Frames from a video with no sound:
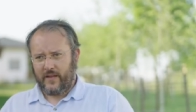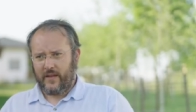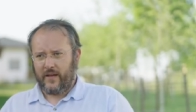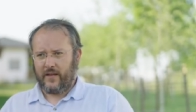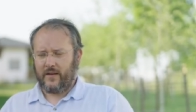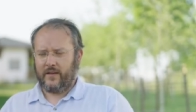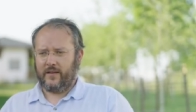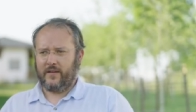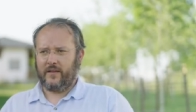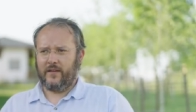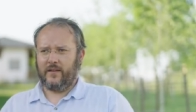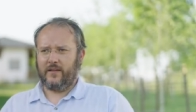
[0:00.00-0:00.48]

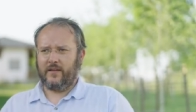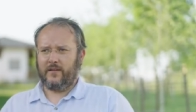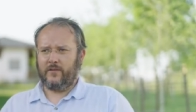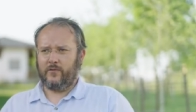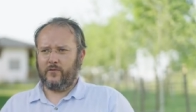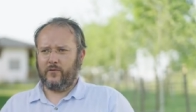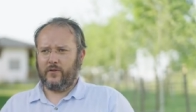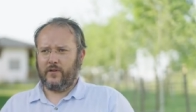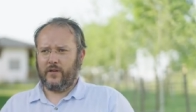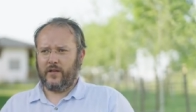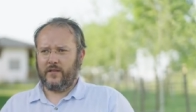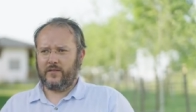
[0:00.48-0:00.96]
Our team
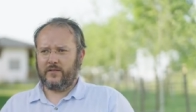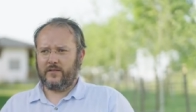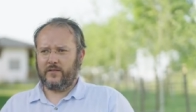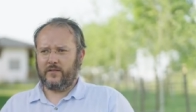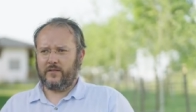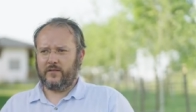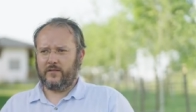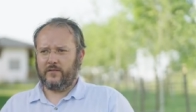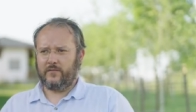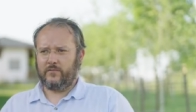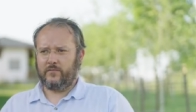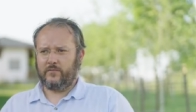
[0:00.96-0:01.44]
employs
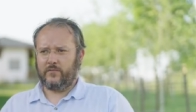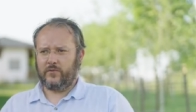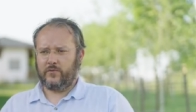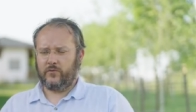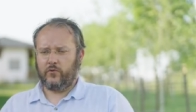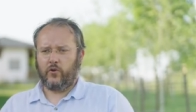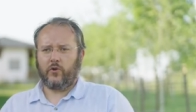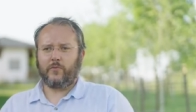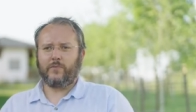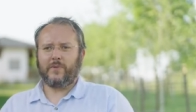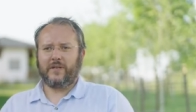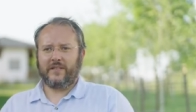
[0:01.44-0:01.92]

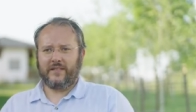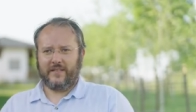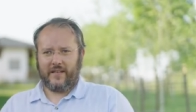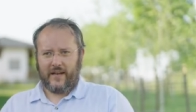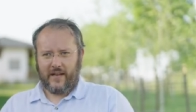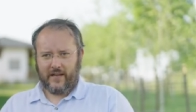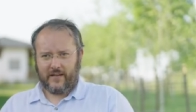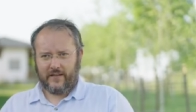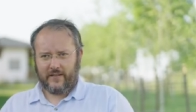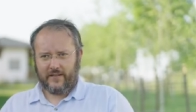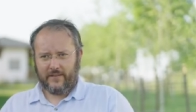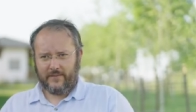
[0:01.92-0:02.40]
14 people
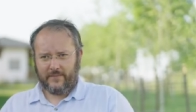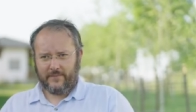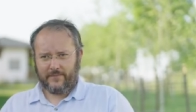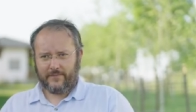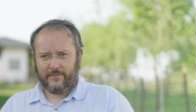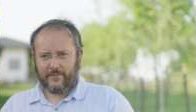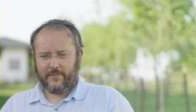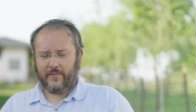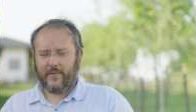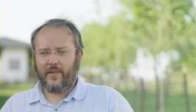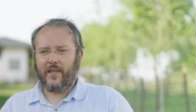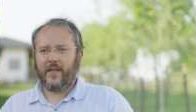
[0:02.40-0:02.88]

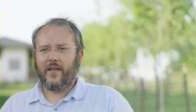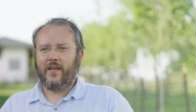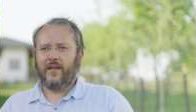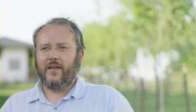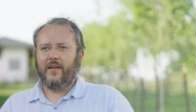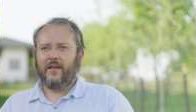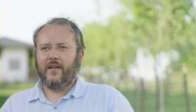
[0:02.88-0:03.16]
who work